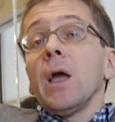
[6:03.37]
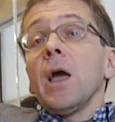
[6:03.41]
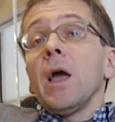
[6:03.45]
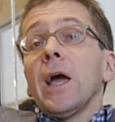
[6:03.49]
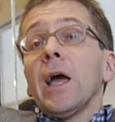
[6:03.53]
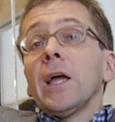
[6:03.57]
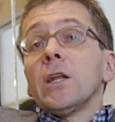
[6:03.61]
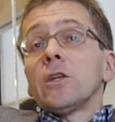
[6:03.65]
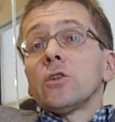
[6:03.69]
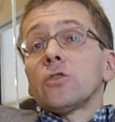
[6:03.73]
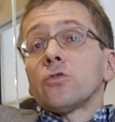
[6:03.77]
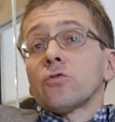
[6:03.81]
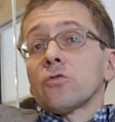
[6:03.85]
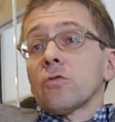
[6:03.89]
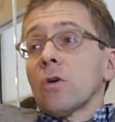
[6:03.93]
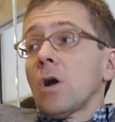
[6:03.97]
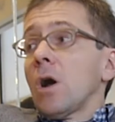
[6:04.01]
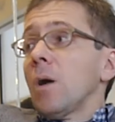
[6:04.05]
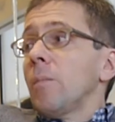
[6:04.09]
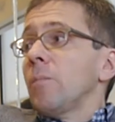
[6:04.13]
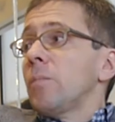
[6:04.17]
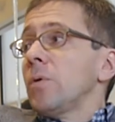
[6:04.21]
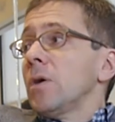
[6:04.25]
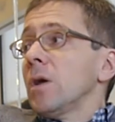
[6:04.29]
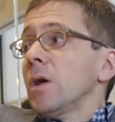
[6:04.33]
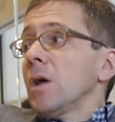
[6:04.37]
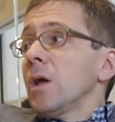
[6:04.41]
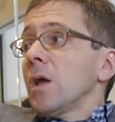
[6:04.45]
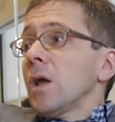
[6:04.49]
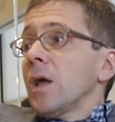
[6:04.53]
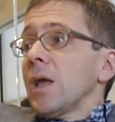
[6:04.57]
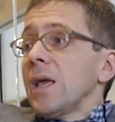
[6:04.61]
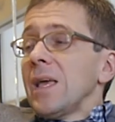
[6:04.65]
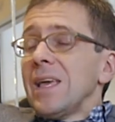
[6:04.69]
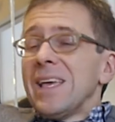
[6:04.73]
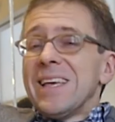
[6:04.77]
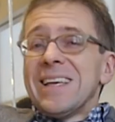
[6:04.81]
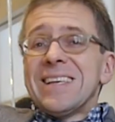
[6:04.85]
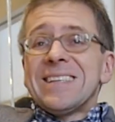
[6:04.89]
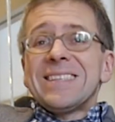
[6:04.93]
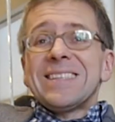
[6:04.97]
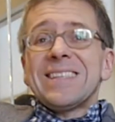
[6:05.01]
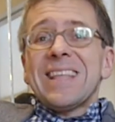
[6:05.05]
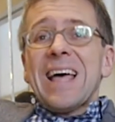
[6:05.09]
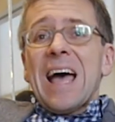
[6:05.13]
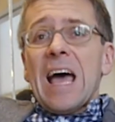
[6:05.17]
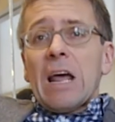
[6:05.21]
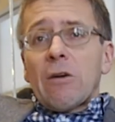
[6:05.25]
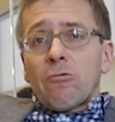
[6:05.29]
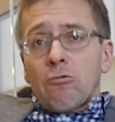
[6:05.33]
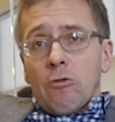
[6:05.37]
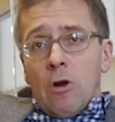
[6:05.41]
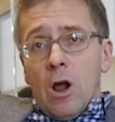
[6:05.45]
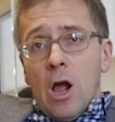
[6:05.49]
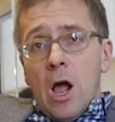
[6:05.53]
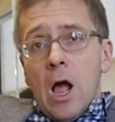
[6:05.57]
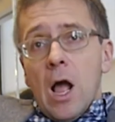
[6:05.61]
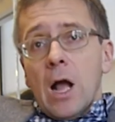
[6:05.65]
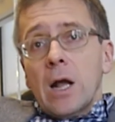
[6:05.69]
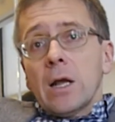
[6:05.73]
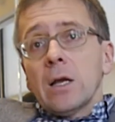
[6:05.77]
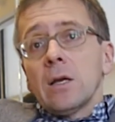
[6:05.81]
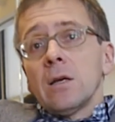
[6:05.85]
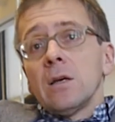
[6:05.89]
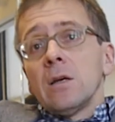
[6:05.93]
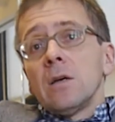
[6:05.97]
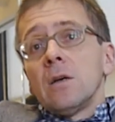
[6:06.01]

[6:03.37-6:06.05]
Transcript: and Trump is that rock